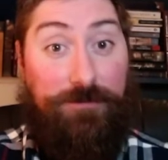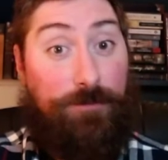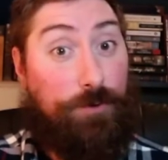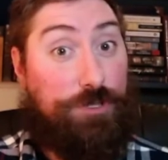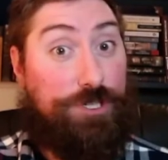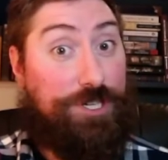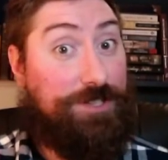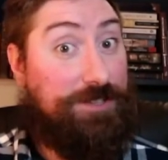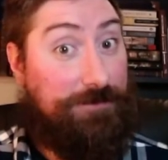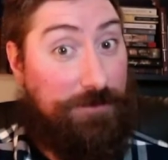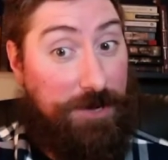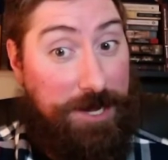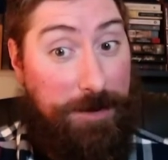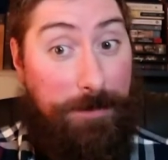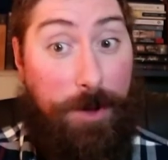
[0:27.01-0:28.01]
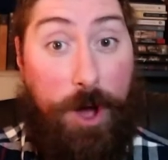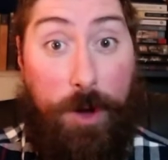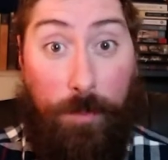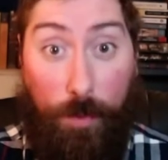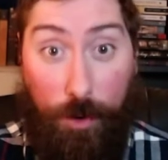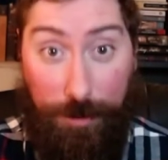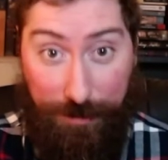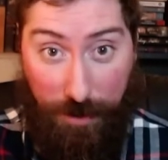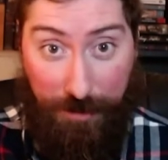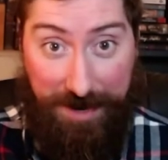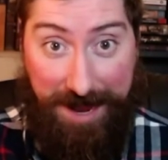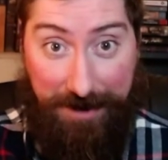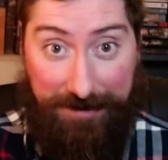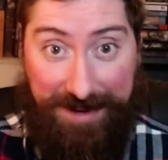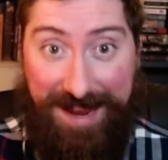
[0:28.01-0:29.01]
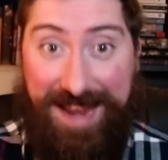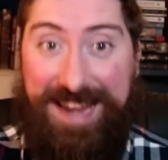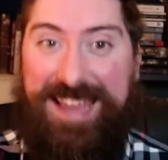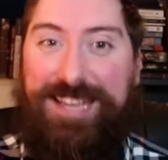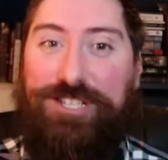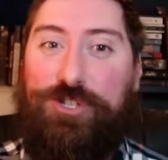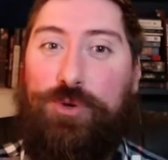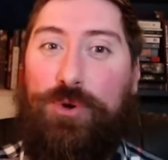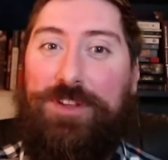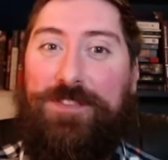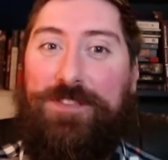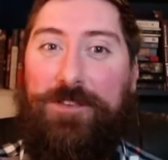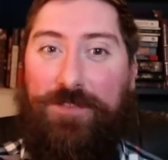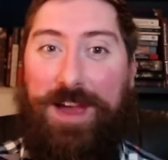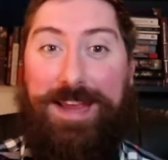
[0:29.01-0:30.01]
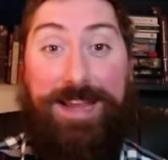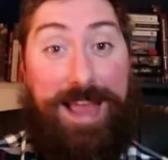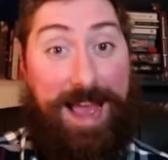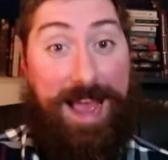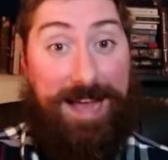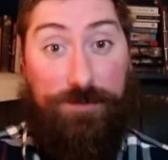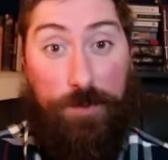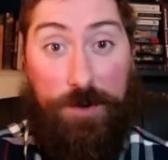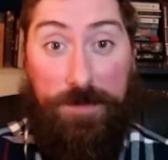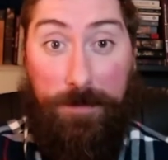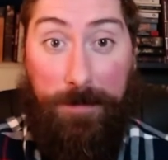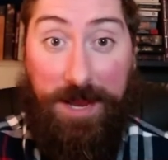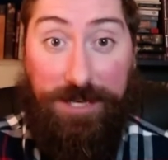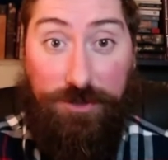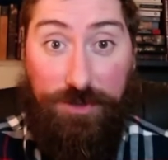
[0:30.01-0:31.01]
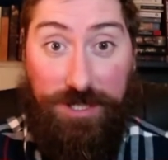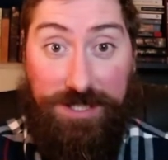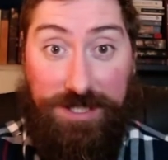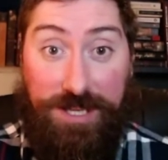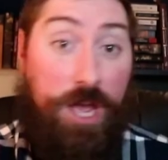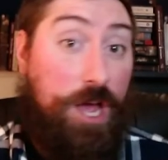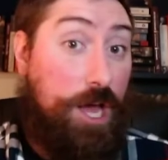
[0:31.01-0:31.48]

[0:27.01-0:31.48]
Fortunately for him, a war broke out, and he joined the fight as one of the Patriots.